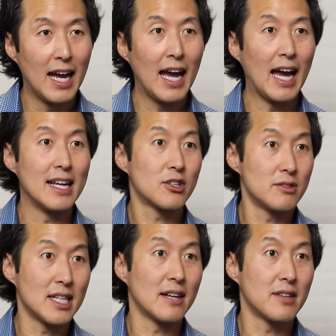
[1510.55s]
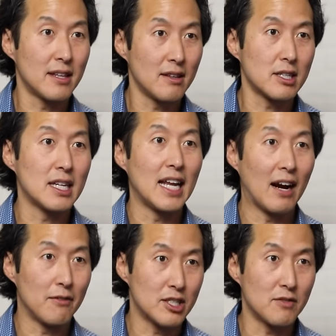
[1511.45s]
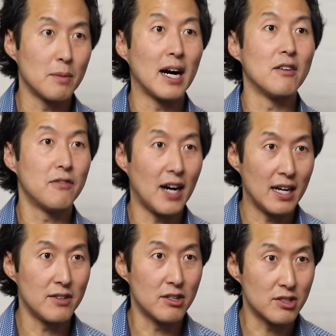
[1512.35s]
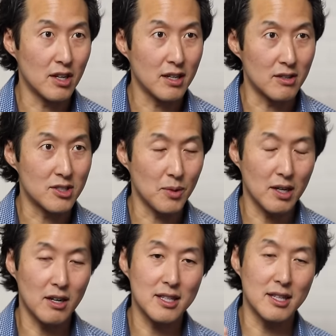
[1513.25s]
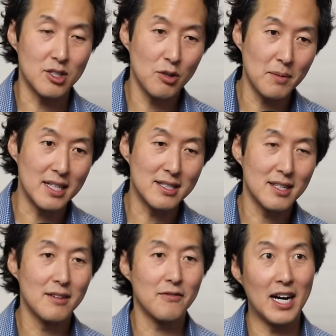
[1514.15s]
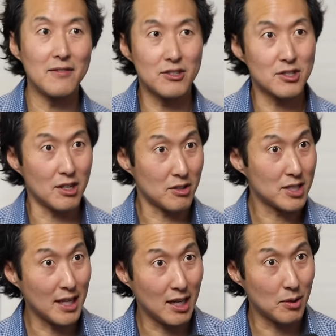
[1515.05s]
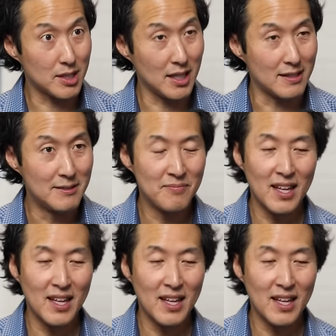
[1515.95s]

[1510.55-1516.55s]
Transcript: And it turns out that they looked an average of about five years younger. So we called it the two minutes, five years younger skincare routine.